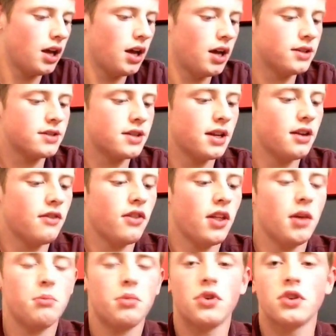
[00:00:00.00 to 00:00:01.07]
instead of
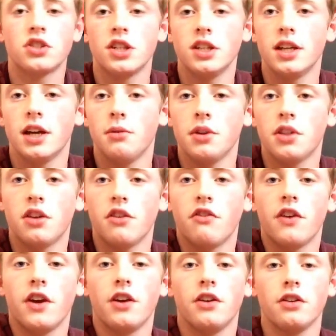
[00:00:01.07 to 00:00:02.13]
like pushing down with your
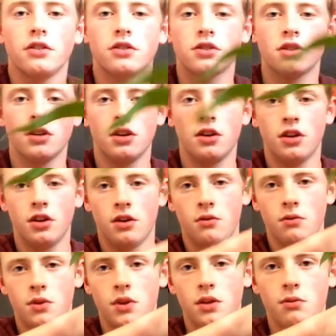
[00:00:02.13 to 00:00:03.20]
fingers
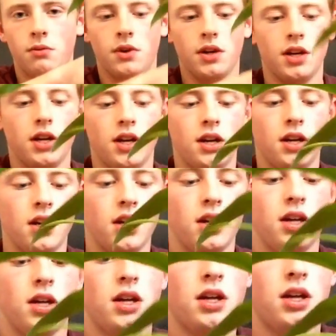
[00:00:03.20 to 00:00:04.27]
when you want to
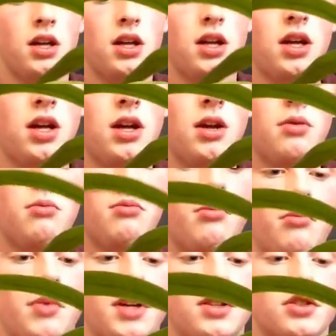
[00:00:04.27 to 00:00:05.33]

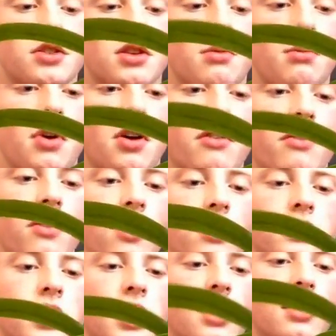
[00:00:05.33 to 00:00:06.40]
make sure the bark
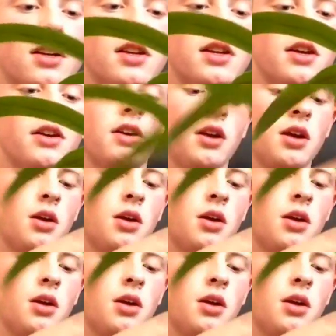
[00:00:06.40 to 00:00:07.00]
falls down in there